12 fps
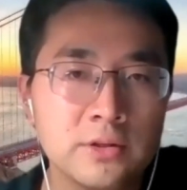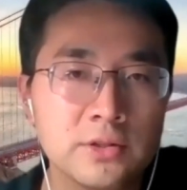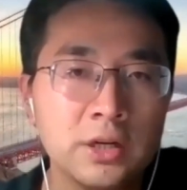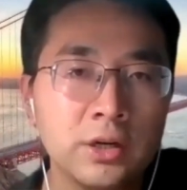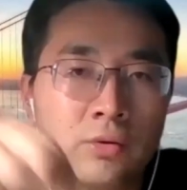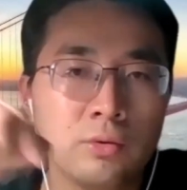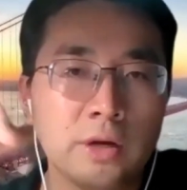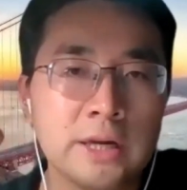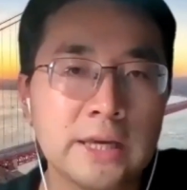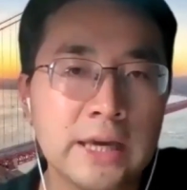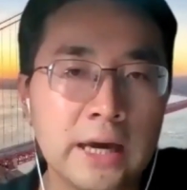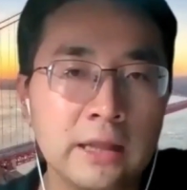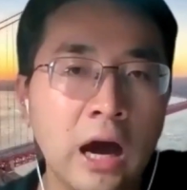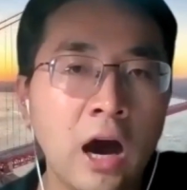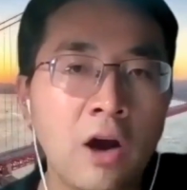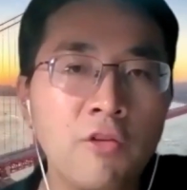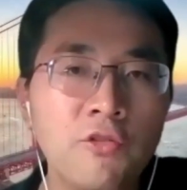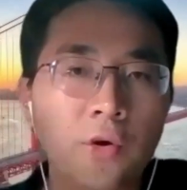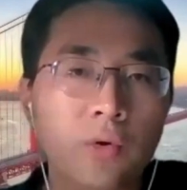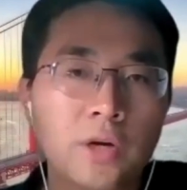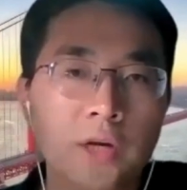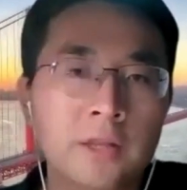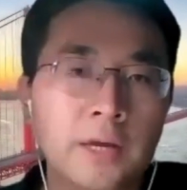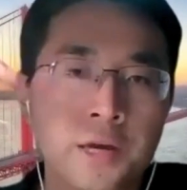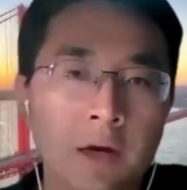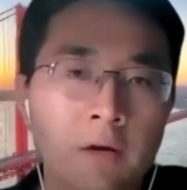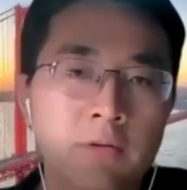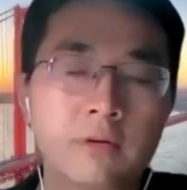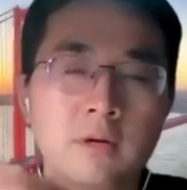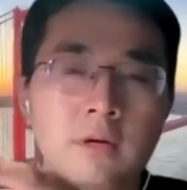so it can unfold in the air.